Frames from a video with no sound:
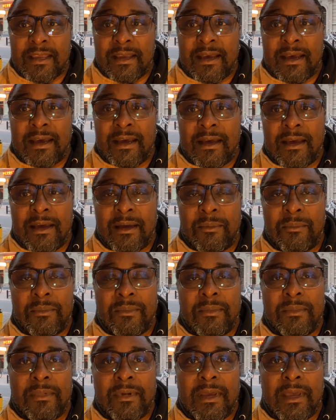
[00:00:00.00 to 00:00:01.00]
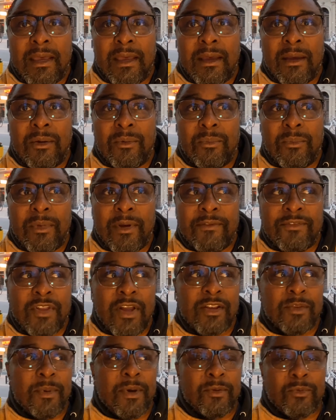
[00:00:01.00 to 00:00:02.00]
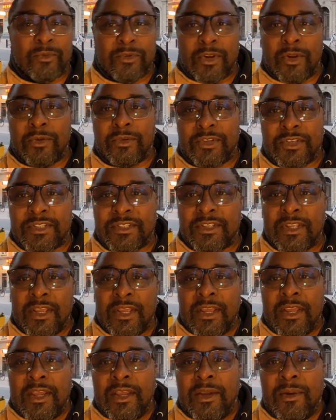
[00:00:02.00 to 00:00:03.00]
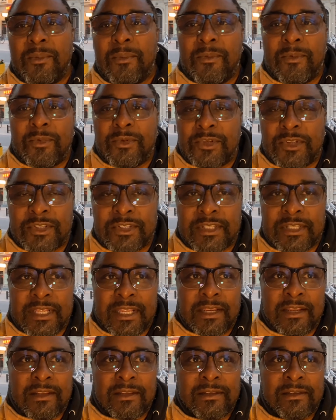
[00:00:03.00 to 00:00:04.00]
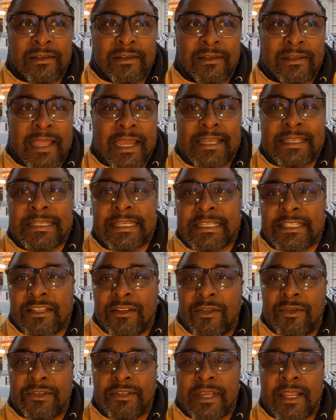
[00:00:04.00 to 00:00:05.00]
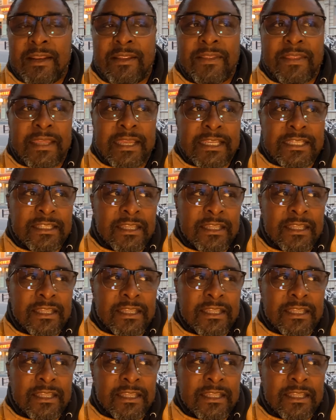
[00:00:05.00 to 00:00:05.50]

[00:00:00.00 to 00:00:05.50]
Um, um, I've talked about you know just just in a light sense of those kind of things.